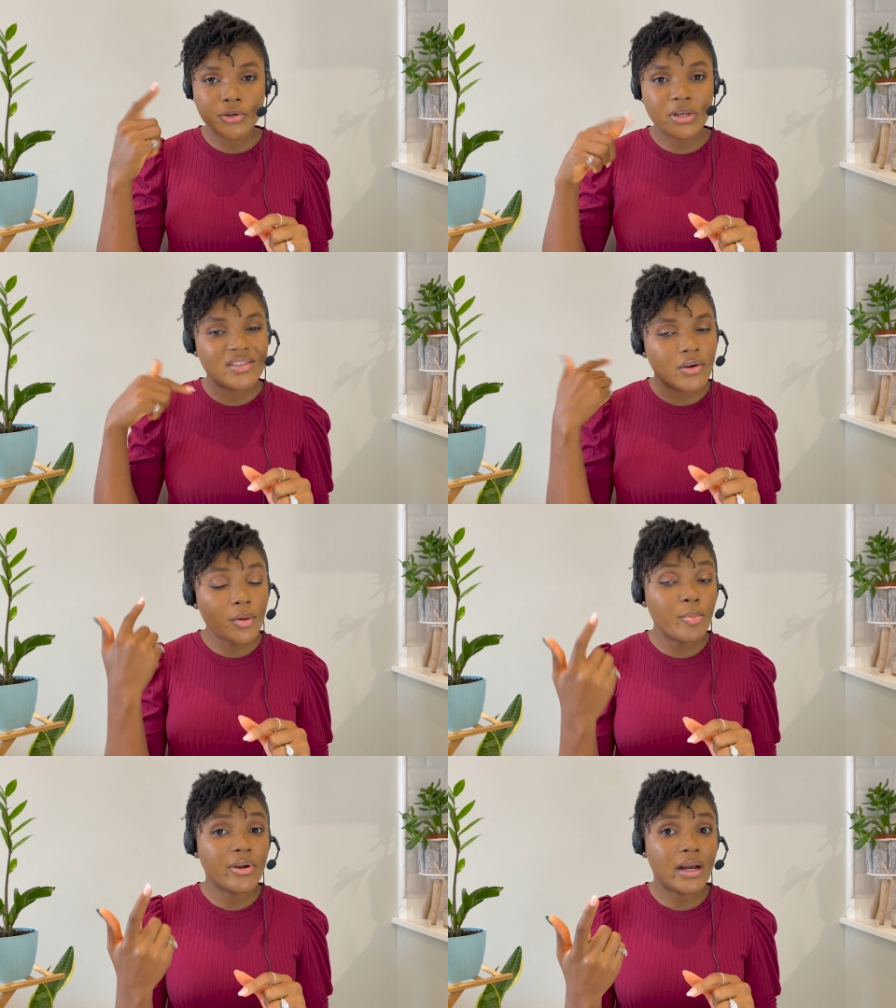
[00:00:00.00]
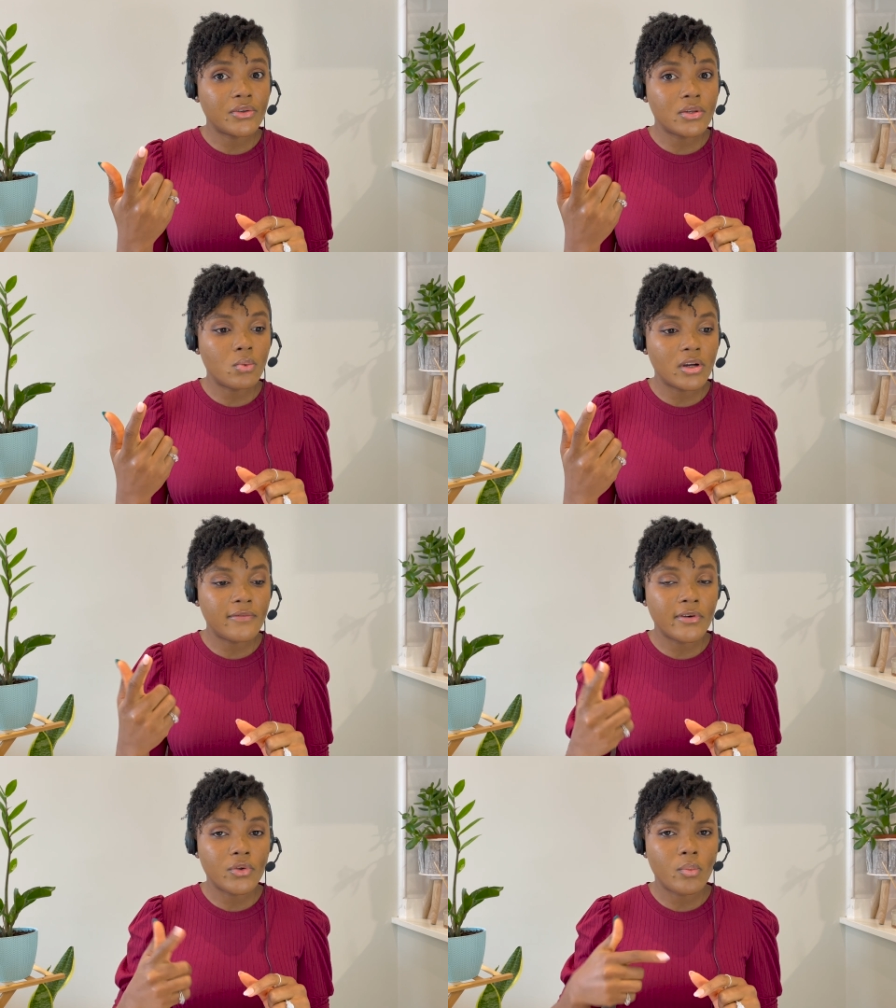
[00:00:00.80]
It's going to pronounce the word
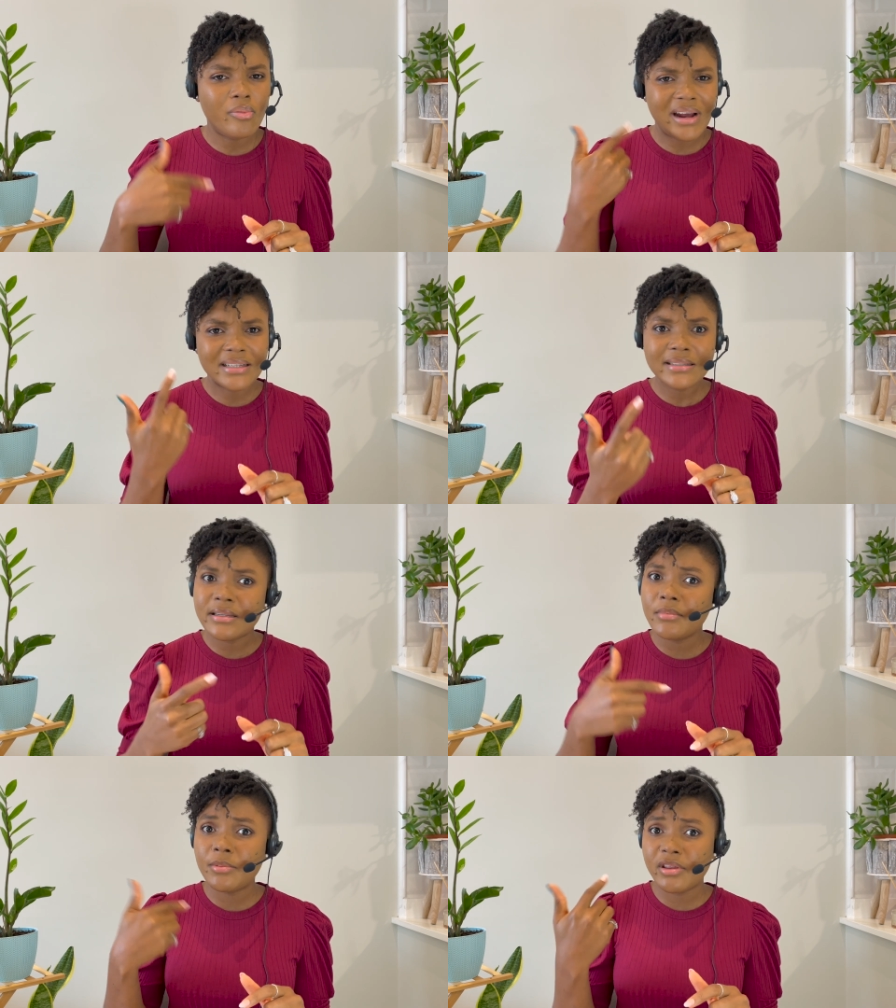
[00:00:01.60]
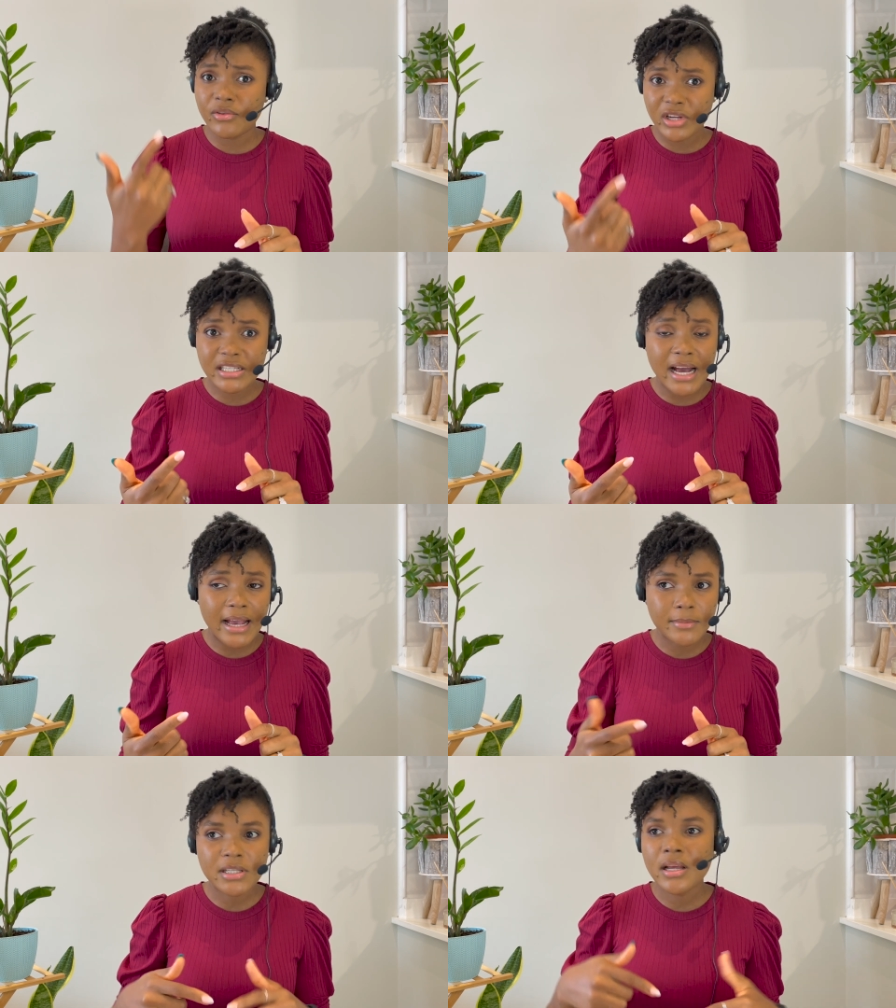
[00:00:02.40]
for you. Practice it maybe 3
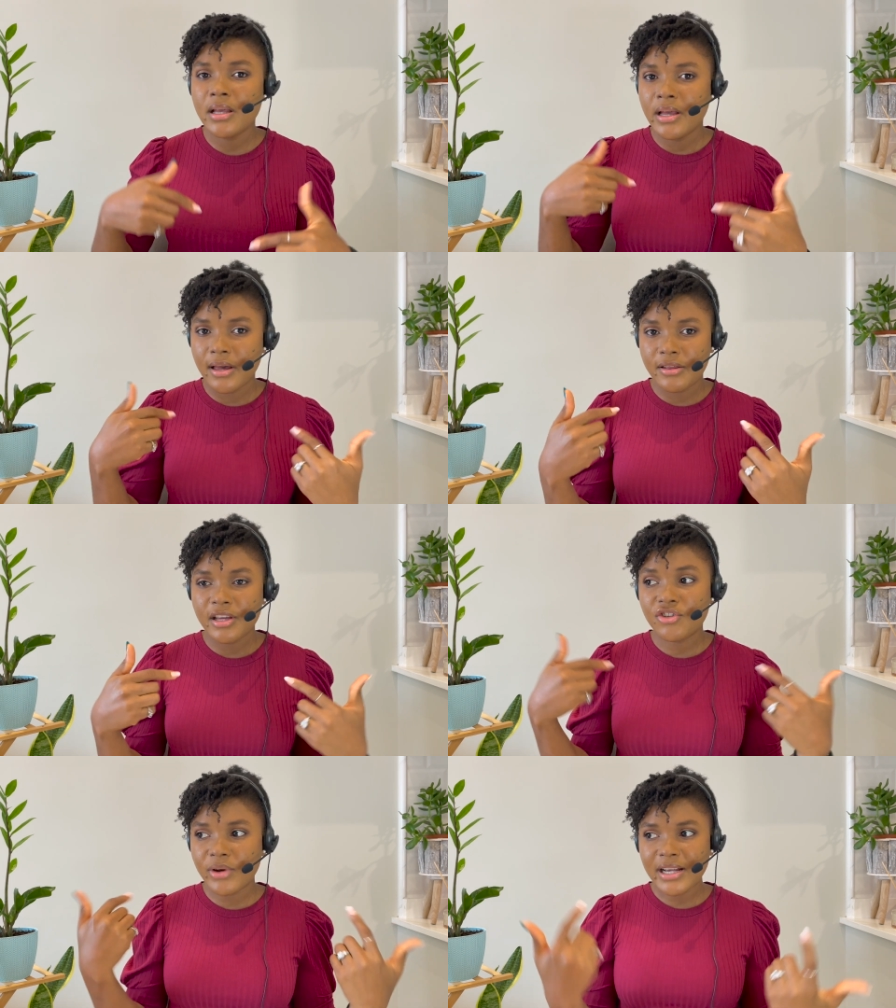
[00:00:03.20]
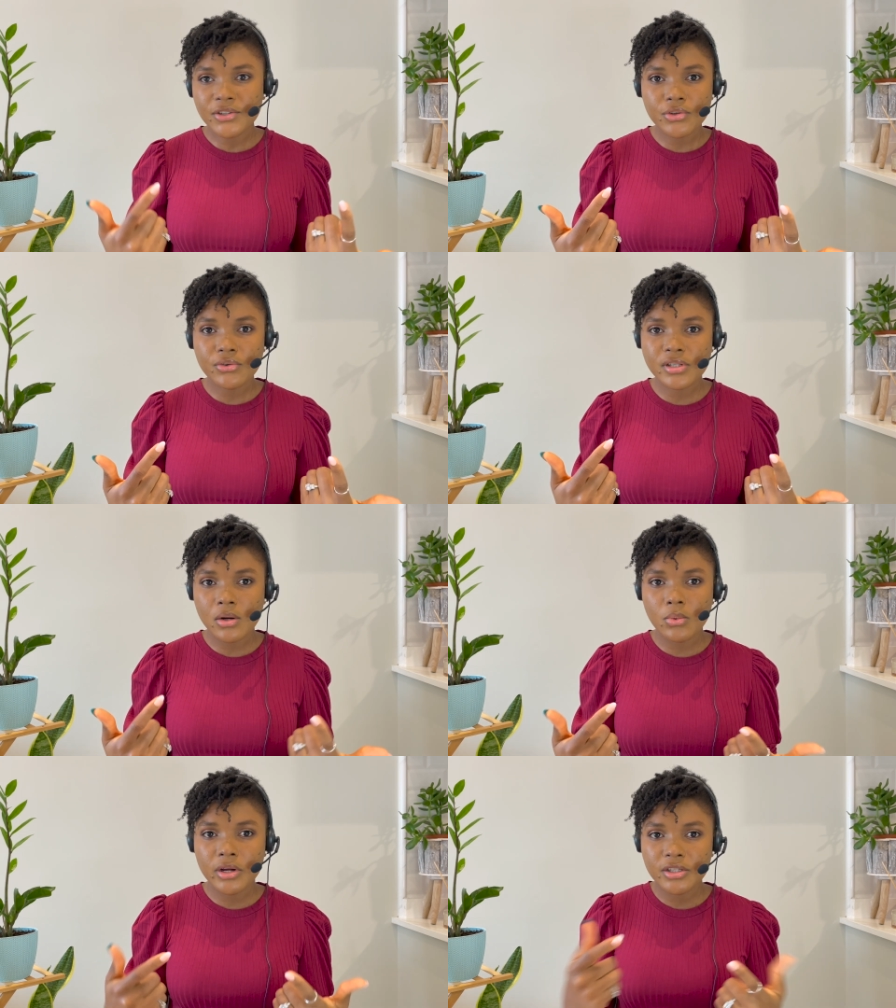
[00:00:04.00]
times and then try to use the
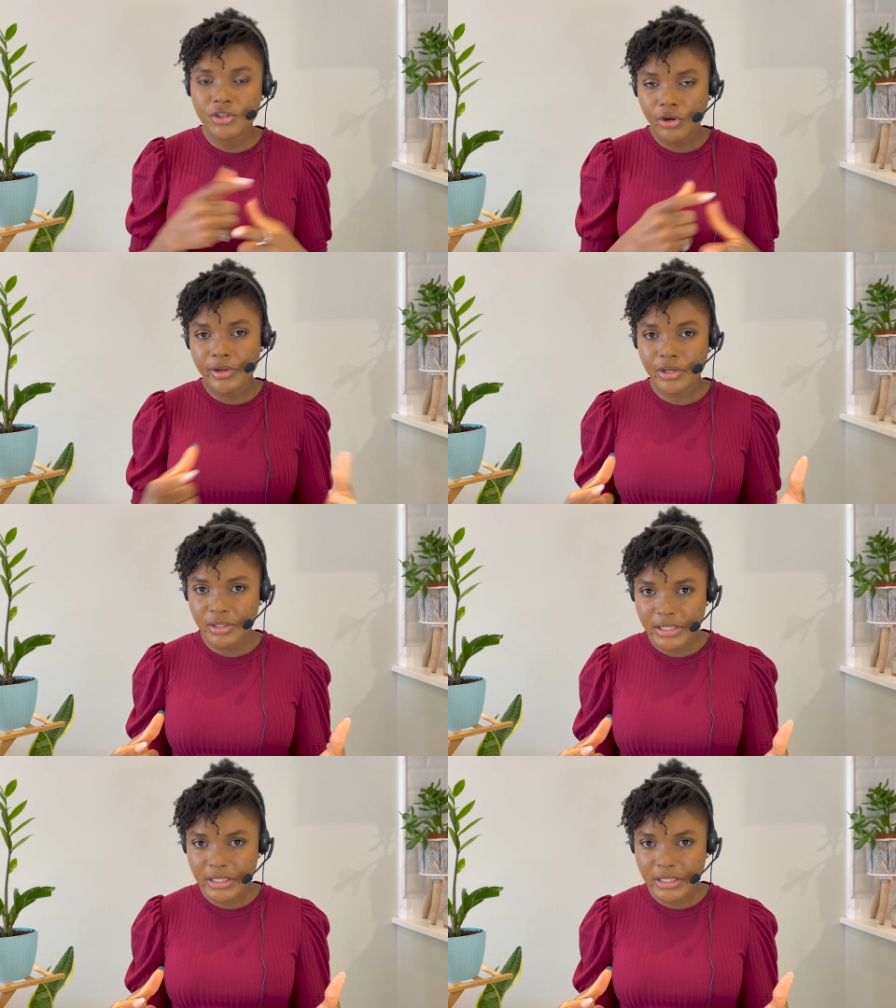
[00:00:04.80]
word during the